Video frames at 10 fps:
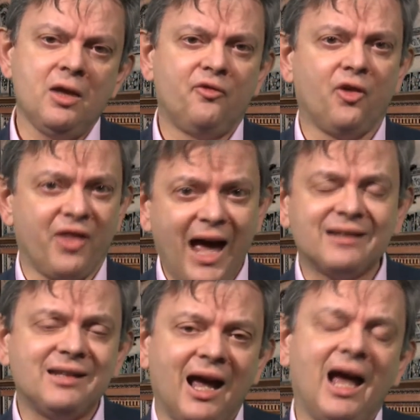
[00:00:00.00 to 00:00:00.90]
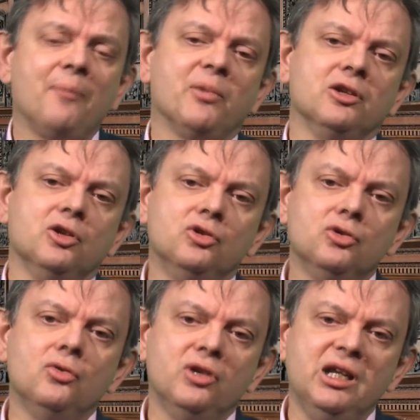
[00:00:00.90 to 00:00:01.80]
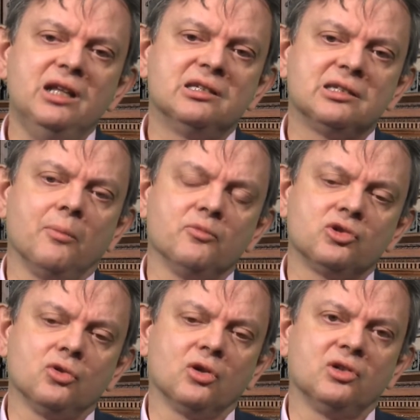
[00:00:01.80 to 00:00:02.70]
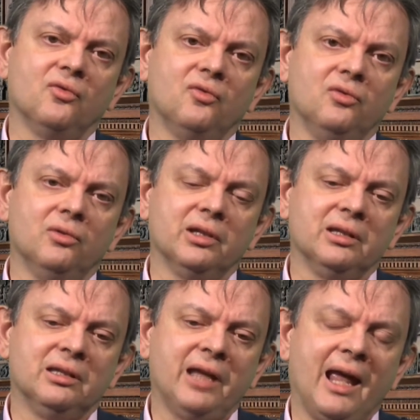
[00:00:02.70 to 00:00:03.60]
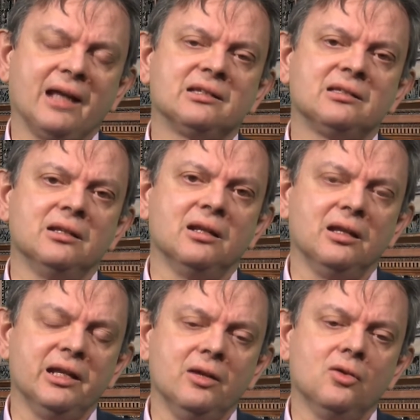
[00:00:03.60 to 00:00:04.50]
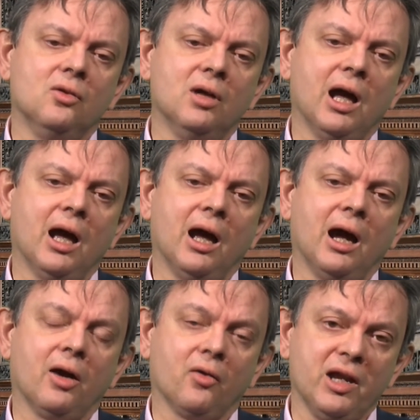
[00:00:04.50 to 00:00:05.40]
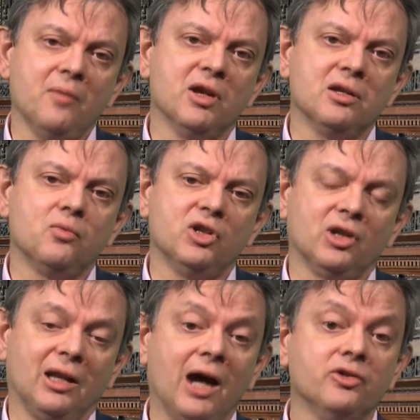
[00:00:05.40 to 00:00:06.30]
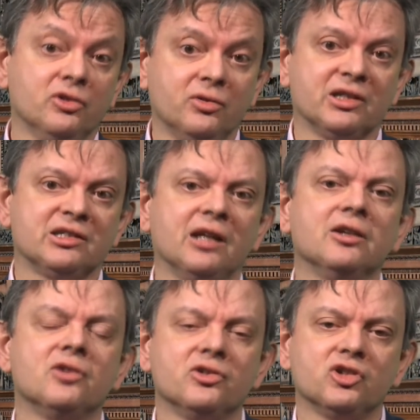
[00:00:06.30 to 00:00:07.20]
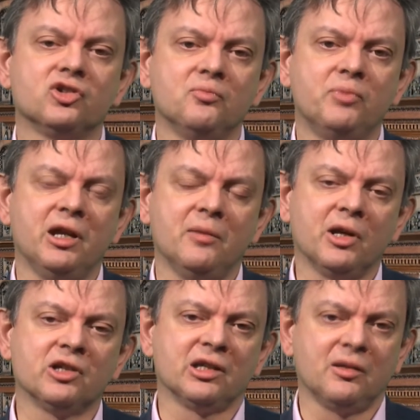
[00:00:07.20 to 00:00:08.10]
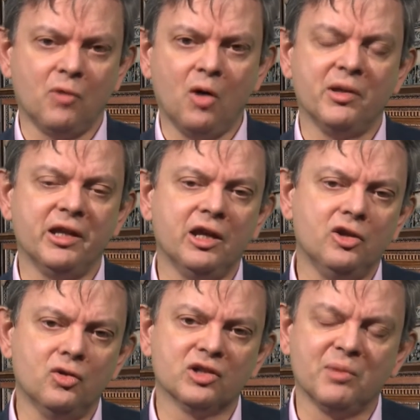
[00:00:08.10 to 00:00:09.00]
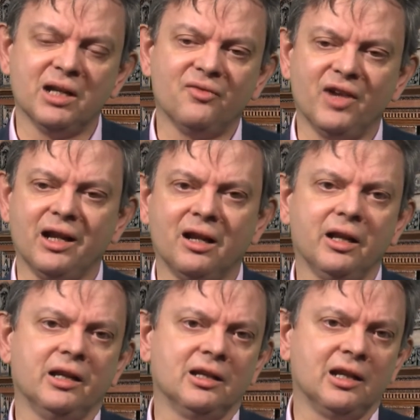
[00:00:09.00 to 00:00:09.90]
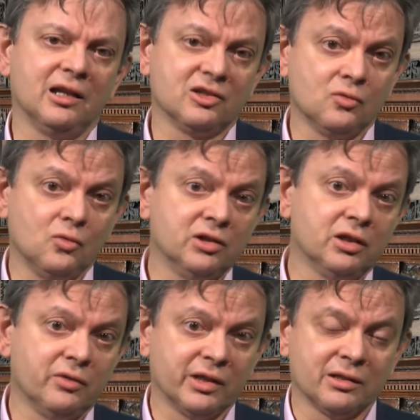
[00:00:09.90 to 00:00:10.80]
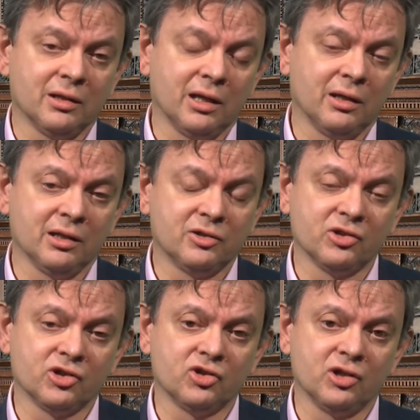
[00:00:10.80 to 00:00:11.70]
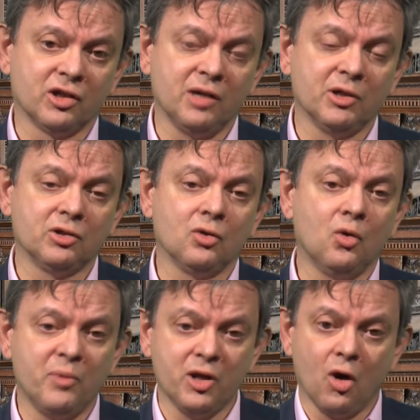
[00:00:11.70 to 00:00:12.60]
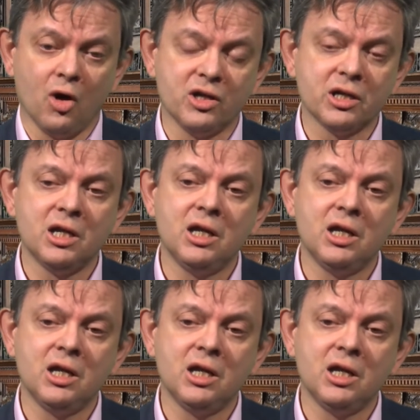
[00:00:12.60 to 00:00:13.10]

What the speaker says: For that to happen, you do need some sort of text in the legal agreement which allows you to extend the transition period, because at the moment the EU has made it very clear that it doesn't want it to, the transition agreement to go beyond